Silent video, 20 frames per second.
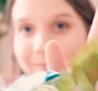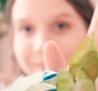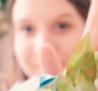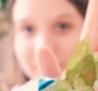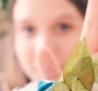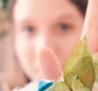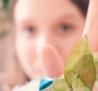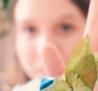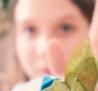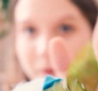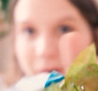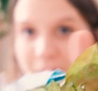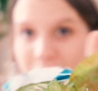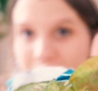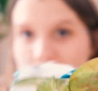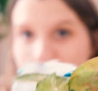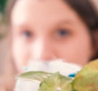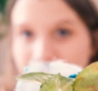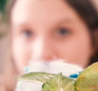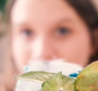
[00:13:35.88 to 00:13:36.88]
so far
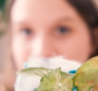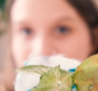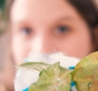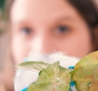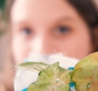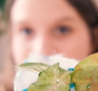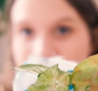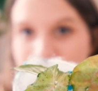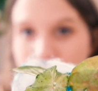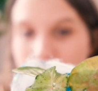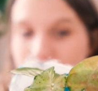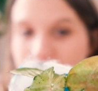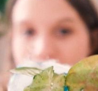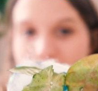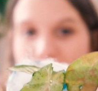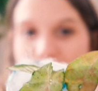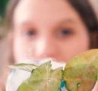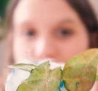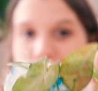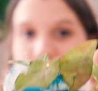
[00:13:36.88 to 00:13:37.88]
they look so
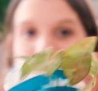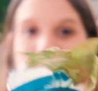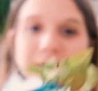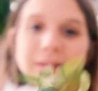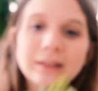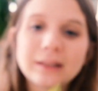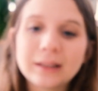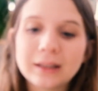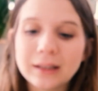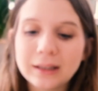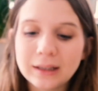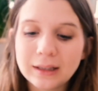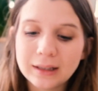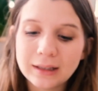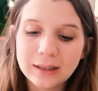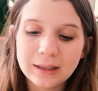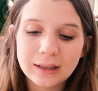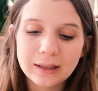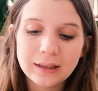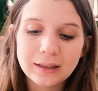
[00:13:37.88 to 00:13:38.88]
good.
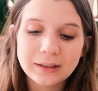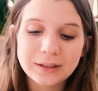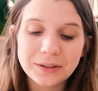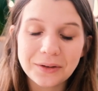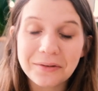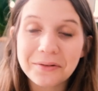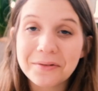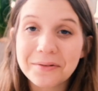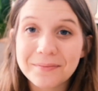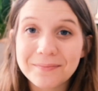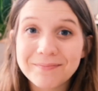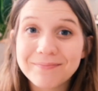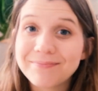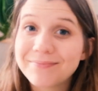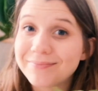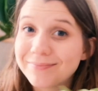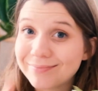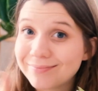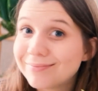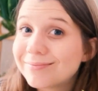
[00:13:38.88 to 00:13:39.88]
So
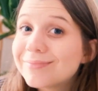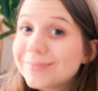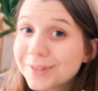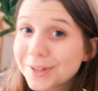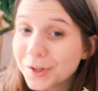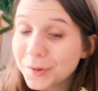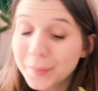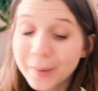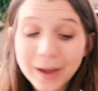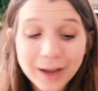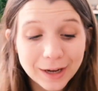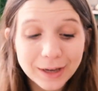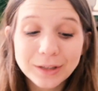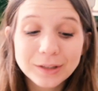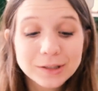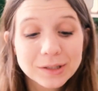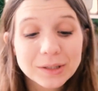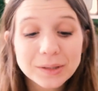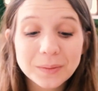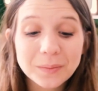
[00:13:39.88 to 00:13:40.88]
you
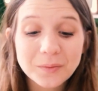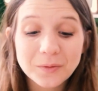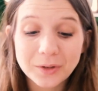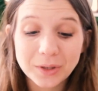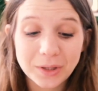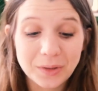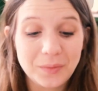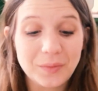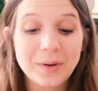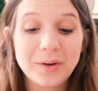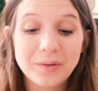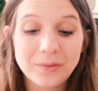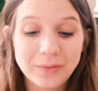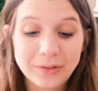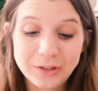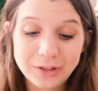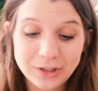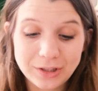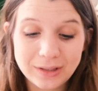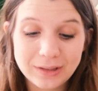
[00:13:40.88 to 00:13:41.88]
packaged them really well,
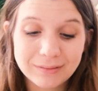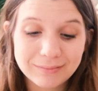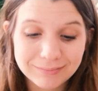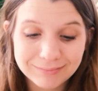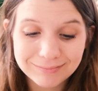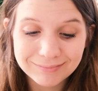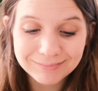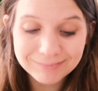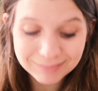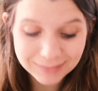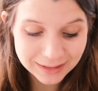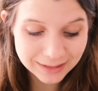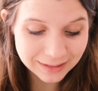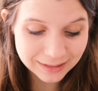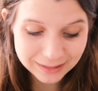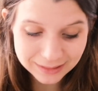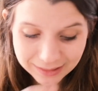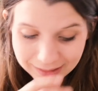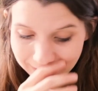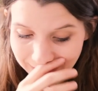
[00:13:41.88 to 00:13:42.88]
Finchie.
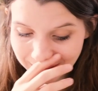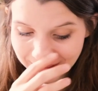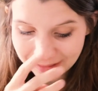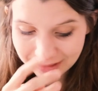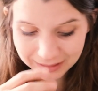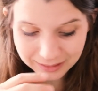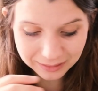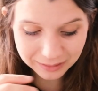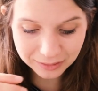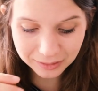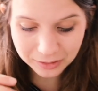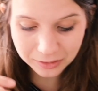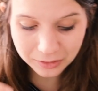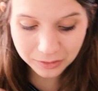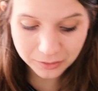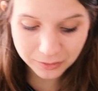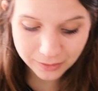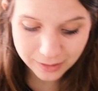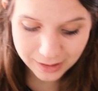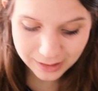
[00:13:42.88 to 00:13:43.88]
They look
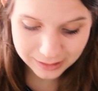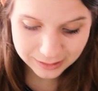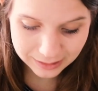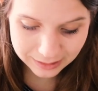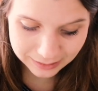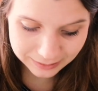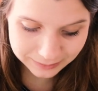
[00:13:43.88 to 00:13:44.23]
great.